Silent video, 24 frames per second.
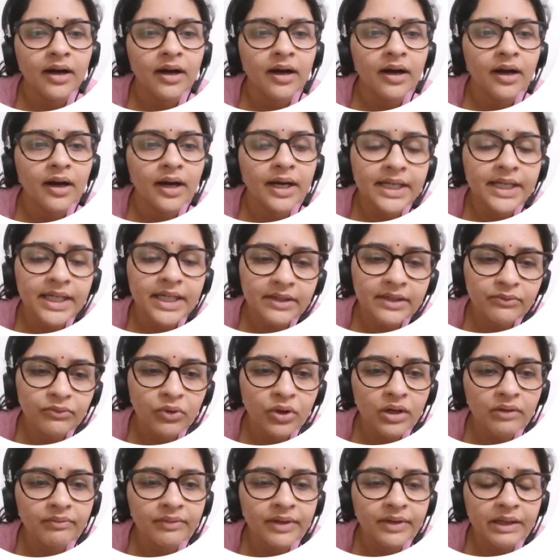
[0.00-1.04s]

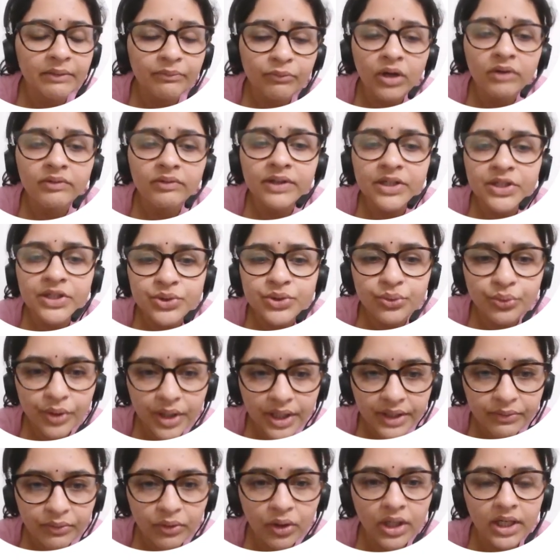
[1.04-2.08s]
involving student
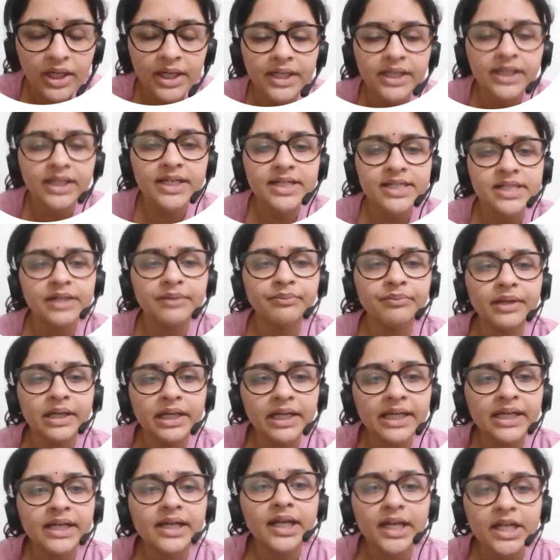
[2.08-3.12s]
volunteers and building
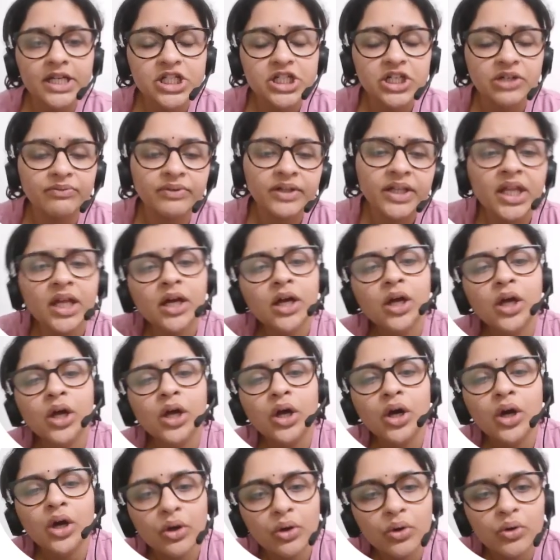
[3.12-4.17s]
connection with
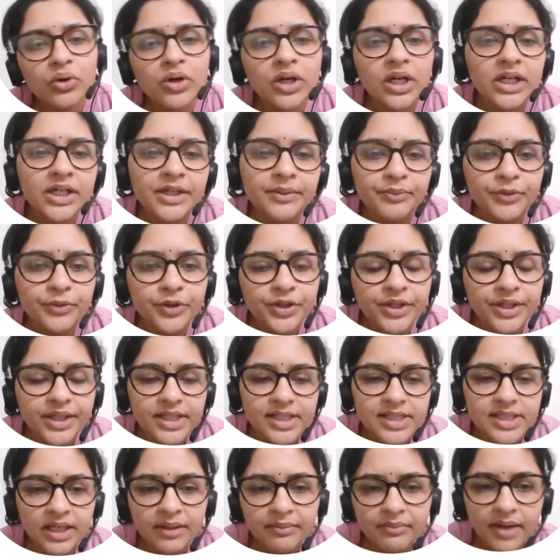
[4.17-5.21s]
local communities
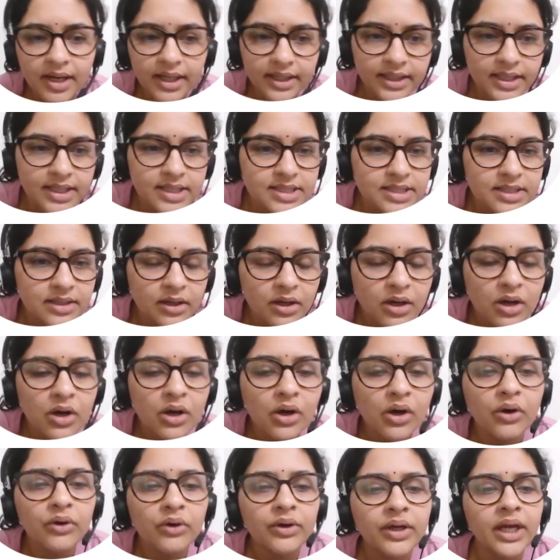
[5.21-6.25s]
and markets.
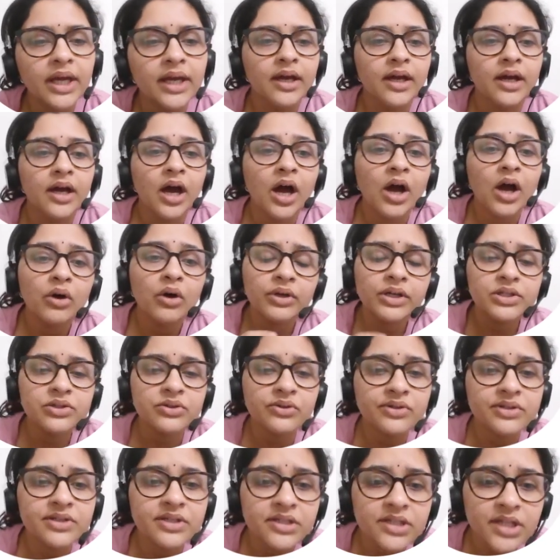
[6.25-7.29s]
Okay. How
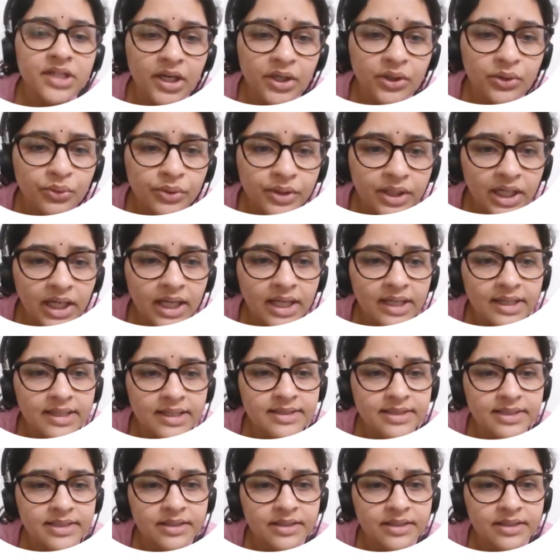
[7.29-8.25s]
resources are utilized?